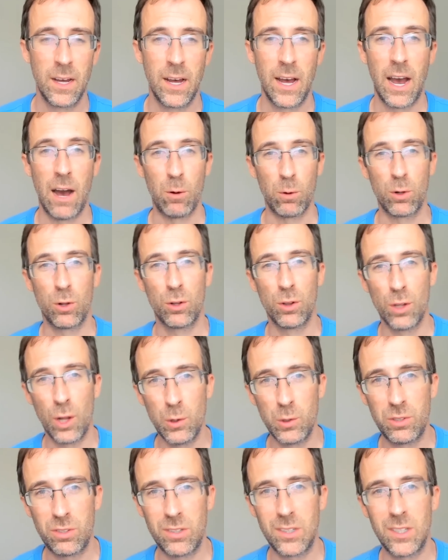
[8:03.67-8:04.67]
How
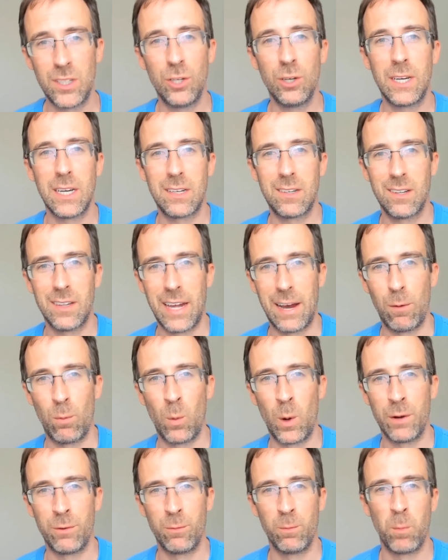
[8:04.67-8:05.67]
close do you get to that
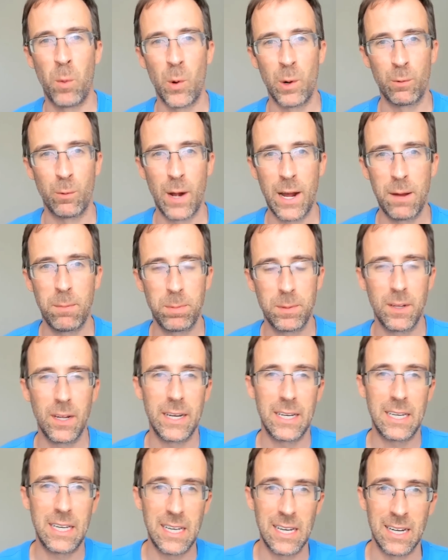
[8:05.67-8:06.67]
one more rep
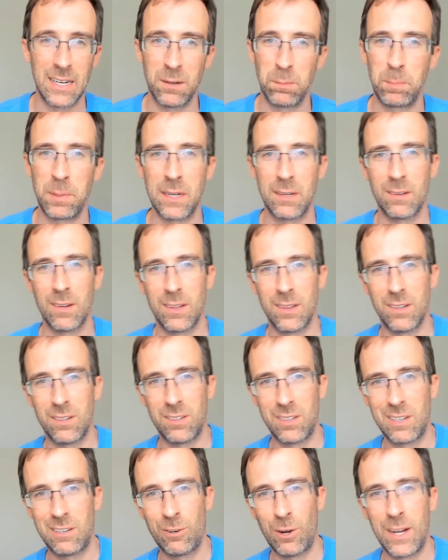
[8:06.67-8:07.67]
again depends on
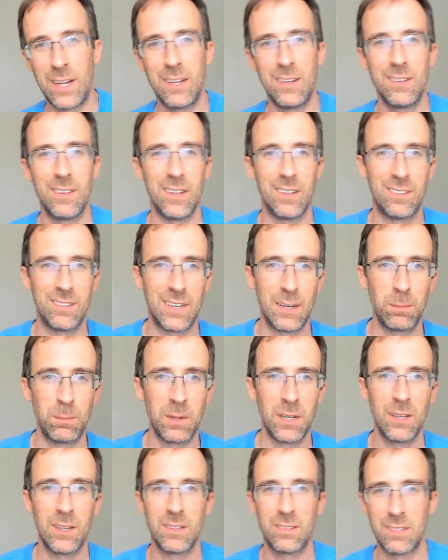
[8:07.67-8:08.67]
the the
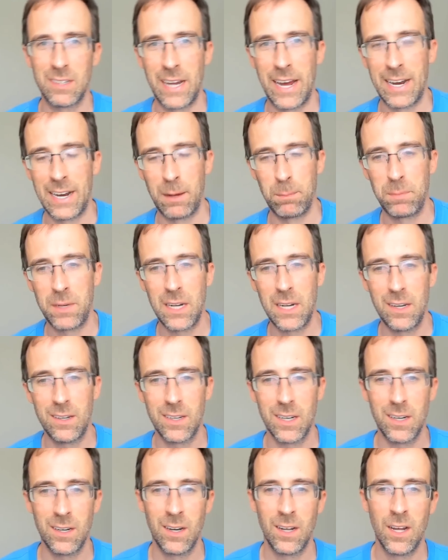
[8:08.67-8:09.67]
stimulus and
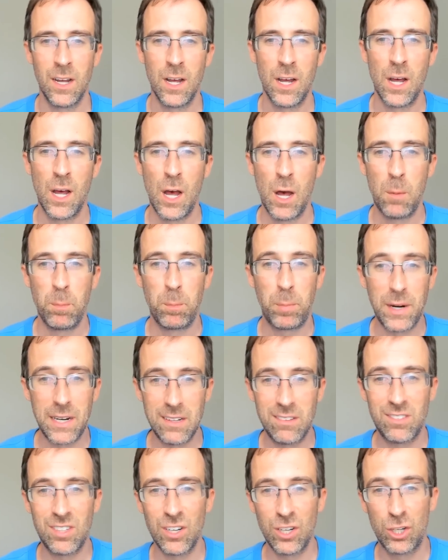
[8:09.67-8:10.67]
adaptation, but
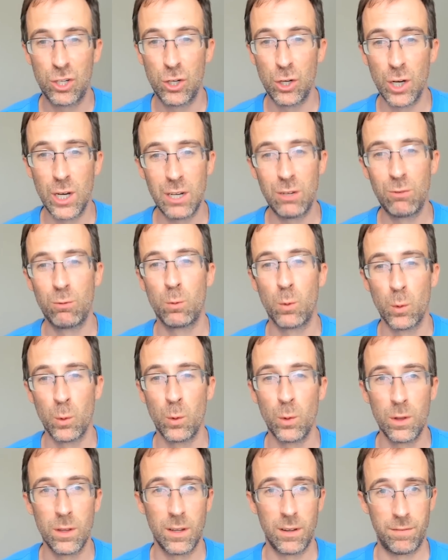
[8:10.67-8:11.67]
it's a good
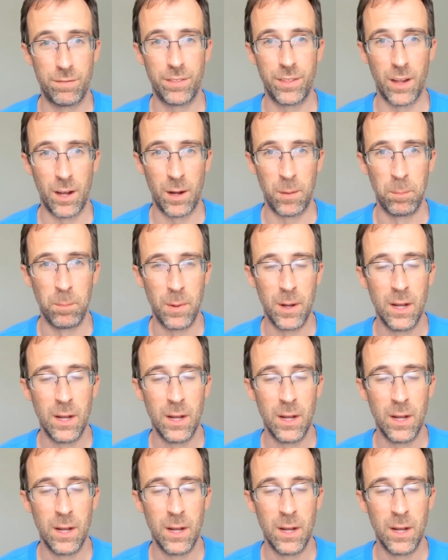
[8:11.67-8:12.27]
rule of thumb.